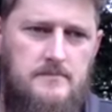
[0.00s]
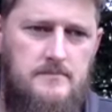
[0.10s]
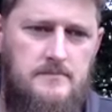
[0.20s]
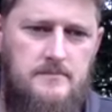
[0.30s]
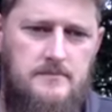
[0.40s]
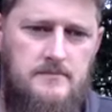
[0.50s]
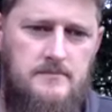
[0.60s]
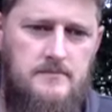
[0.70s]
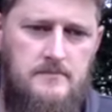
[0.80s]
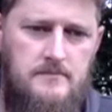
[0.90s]

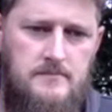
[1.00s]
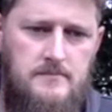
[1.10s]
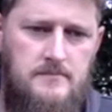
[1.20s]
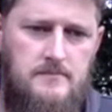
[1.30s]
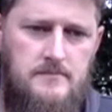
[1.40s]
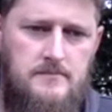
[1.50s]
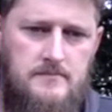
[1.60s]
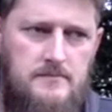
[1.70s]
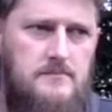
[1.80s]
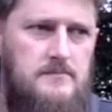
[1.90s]

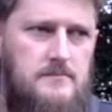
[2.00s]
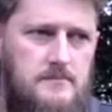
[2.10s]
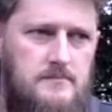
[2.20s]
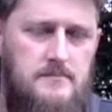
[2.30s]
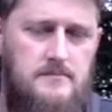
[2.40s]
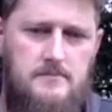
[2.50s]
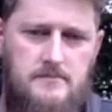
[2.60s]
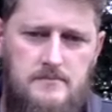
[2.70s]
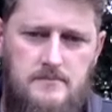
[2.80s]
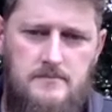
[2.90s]

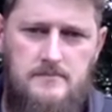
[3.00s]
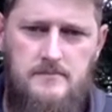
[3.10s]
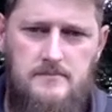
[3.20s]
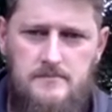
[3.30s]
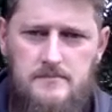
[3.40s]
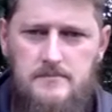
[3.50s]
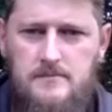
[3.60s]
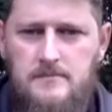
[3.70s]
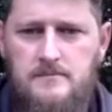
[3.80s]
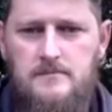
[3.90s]

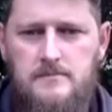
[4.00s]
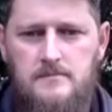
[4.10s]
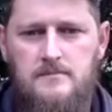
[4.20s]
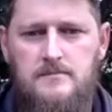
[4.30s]
[no speech]